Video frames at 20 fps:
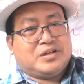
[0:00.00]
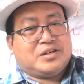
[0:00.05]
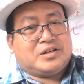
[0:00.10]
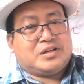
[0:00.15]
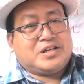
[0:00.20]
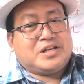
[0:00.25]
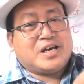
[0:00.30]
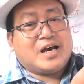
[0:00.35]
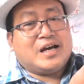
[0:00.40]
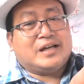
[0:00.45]

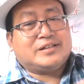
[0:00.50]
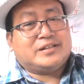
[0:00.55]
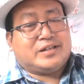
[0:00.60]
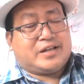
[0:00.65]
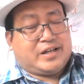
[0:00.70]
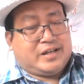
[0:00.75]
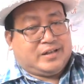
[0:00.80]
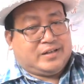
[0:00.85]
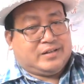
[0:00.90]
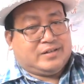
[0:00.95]
the other
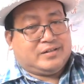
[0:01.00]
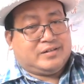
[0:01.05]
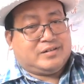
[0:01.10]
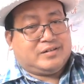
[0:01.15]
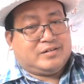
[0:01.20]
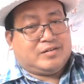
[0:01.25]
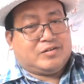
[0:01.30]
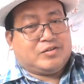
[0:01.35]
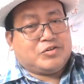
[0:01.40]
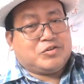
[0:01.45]
end
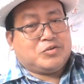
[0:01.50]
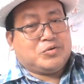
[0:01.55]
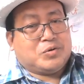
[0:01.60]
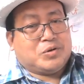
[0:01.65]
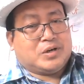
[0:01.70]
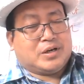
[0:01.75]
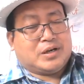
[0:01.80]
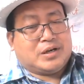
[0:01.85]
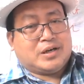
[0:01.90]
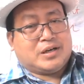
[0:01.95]
or
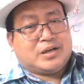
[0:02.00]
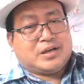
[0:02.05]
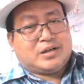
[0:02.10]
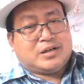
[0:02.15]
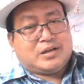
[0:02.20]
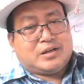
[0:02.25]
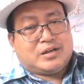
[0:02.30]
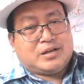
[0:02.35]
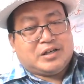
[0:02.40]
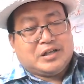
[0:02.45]
your
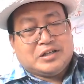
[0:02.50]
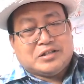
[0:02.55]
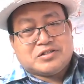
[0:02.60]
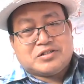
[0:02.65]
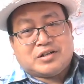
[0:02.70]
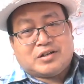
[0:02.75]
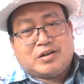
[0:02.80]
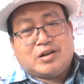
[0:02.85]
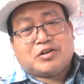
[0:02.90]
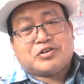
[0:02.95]

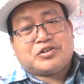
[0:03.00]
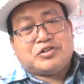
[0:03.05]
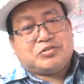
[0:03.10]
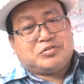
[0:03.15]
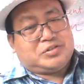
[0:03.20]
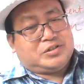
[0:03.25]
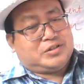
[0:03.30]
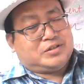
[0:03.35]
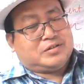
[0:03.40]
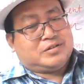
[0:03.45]

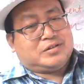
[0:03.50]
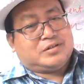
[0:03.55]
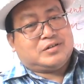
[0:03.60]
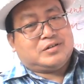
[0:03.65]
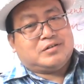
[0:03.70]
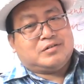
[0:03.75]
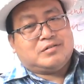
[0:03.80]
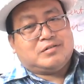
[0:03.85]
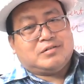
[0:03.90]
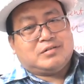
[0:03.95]
interlocutor
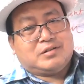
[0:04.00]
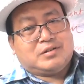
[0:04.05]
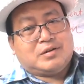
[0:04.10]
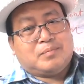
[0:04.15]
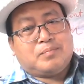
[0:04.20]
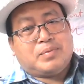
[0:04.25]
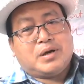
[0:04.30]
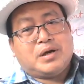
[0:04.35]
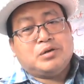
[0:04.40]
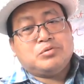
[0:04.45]
or the
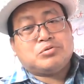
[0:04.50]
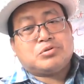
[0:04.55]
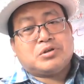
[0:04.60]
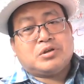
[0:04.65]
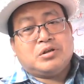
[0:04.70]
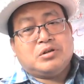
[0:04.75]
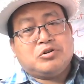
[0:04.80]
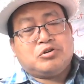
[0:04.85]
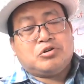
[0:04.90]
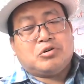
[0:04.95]

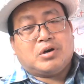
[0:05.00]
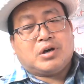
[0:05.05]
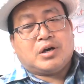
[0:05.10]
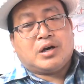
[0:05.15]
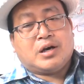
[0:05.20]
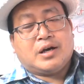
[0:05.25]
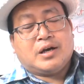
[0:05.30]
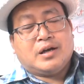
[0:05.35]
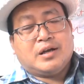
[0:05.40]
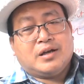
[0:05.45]
person you
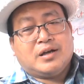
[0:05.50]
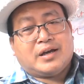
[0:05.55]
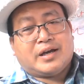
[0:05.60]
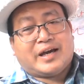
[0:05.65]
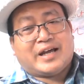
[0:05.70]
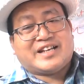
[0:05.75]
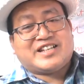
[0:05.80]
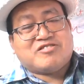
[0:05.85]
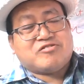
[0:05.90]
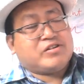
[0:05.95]
are
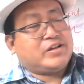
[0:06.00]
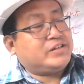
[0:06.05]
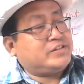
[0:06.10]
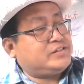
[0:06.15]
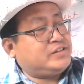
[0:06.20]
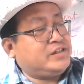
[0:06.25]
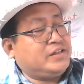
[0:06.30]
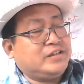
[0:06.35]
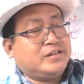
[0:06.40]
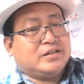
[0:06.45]

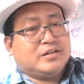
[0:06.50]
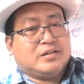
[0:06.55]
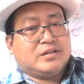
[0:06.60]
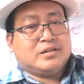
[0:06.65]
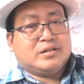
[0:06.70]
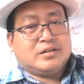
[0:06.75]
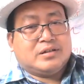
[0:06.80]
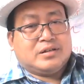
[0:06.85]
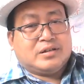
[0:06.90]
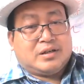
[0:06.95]
addressing
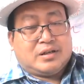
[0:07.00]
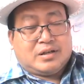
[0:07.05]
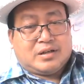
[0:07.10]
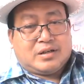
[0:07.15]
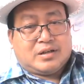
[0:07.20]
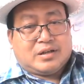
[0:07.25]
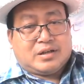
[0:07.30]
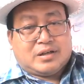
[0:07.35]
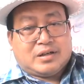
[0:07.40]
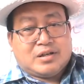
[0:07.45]

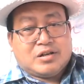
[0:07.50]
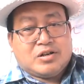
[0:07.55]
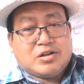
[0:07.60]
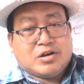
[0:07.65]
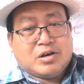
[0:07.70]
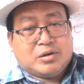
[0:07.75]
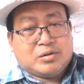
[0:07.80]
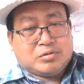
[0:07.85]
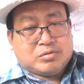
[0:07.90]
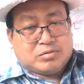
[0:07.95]

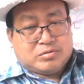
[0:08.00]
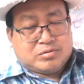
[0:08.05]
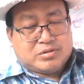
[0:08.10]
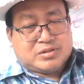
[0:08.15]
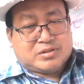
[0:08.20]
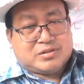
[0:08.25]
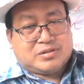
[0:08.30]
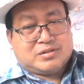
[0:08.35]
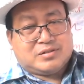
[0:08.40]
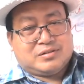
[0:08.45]

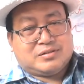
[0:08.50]
knows